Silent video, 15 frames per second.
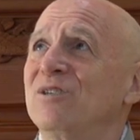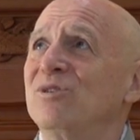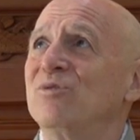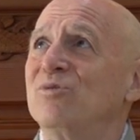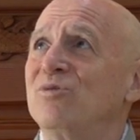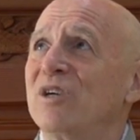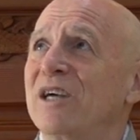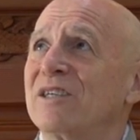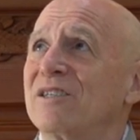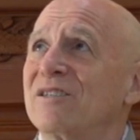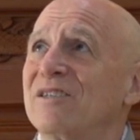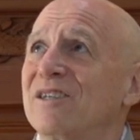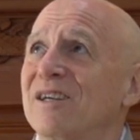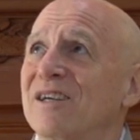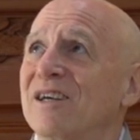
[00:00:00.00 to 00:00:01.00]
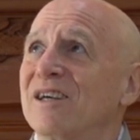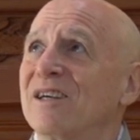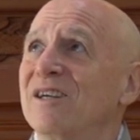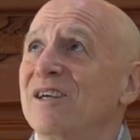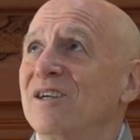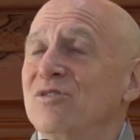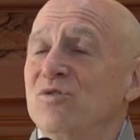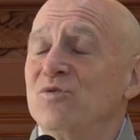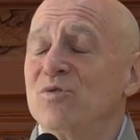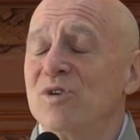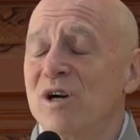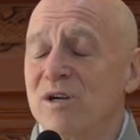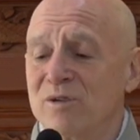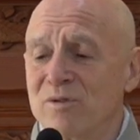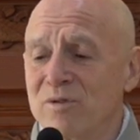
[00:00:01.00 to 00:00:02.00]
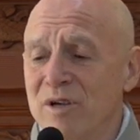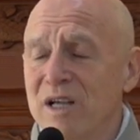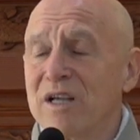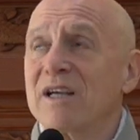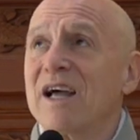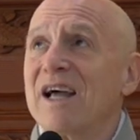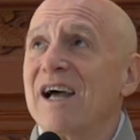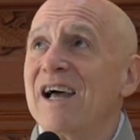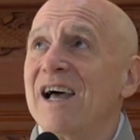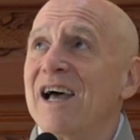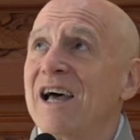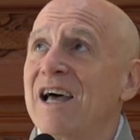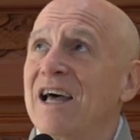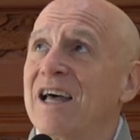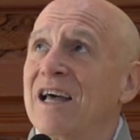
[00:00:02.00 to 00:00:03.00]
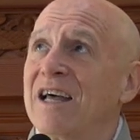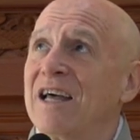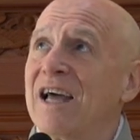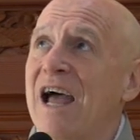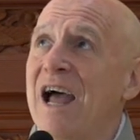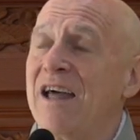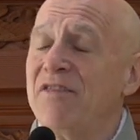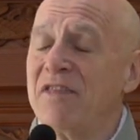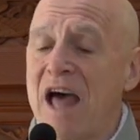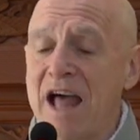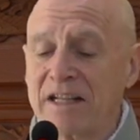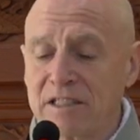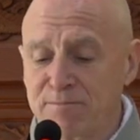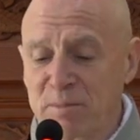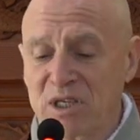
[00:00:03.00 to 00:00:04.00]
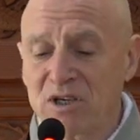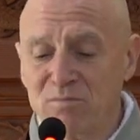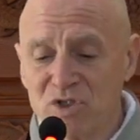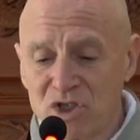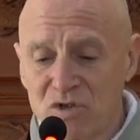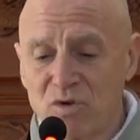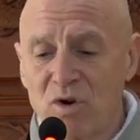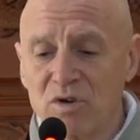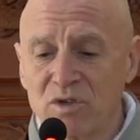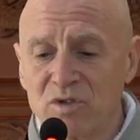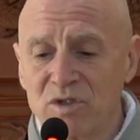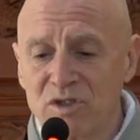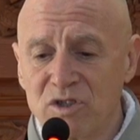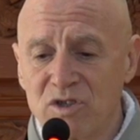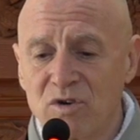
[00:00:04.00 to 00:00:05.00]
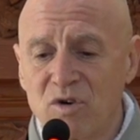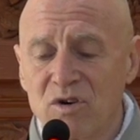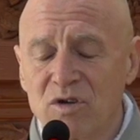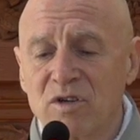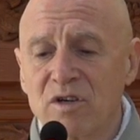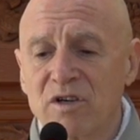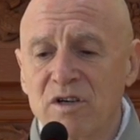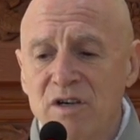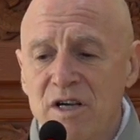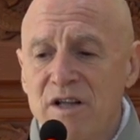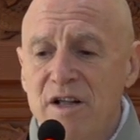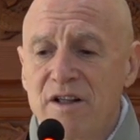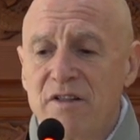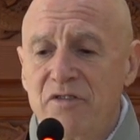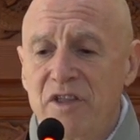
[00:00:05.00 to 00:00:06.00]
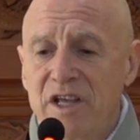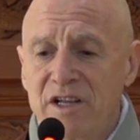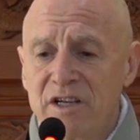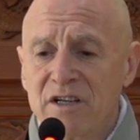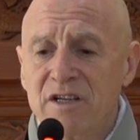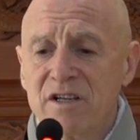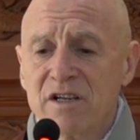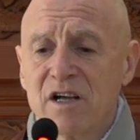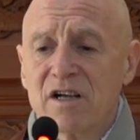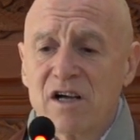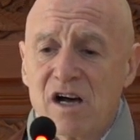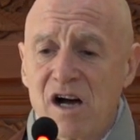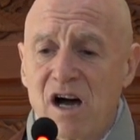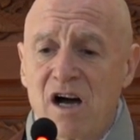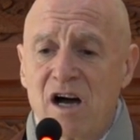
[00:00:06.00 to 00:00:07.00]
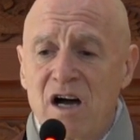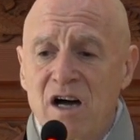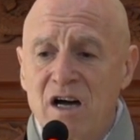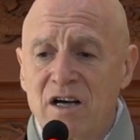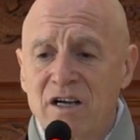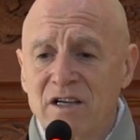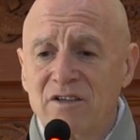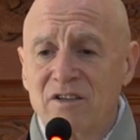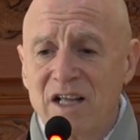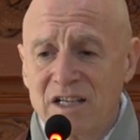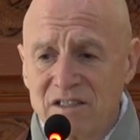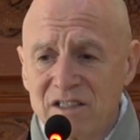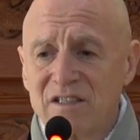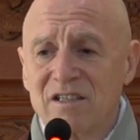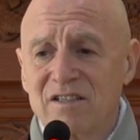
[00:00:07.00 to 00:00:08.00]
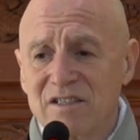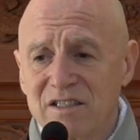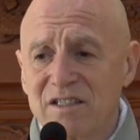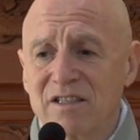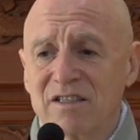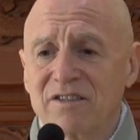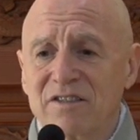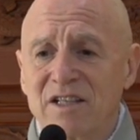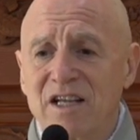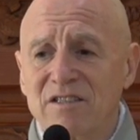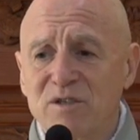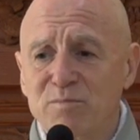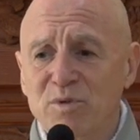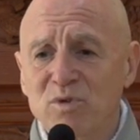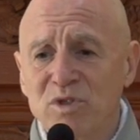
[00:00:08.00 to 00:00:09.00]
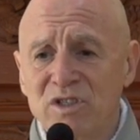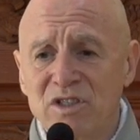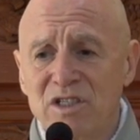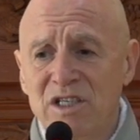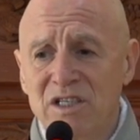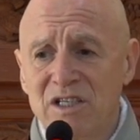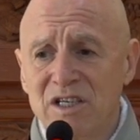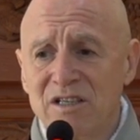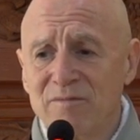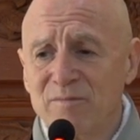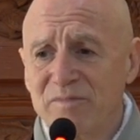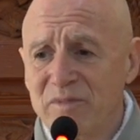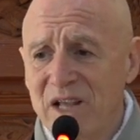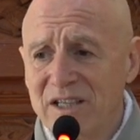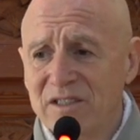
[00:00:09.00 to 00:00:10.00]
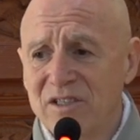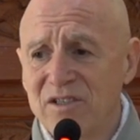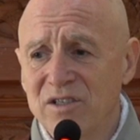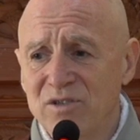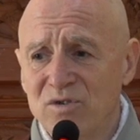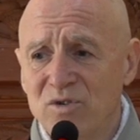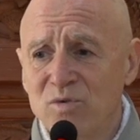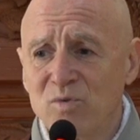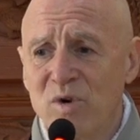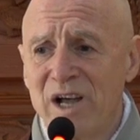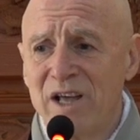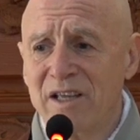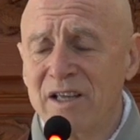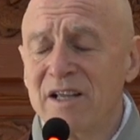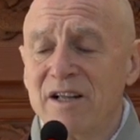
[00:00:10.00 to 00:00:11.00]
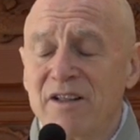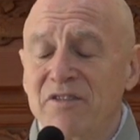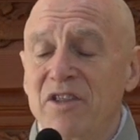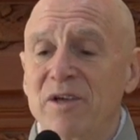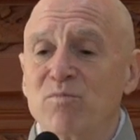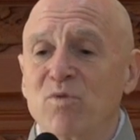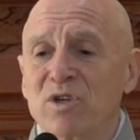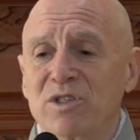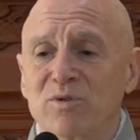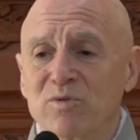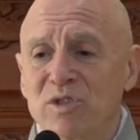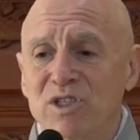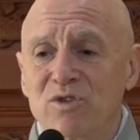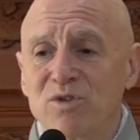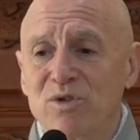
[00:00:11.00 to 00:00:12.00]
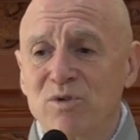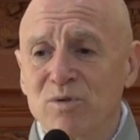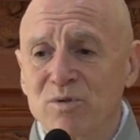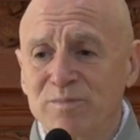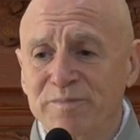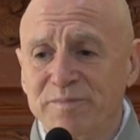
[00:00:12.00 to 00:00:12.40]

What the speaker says: You just, you know, and that becomes stronger and stronger, then that's Buddha's teaching. That's the true way. Then what do we do?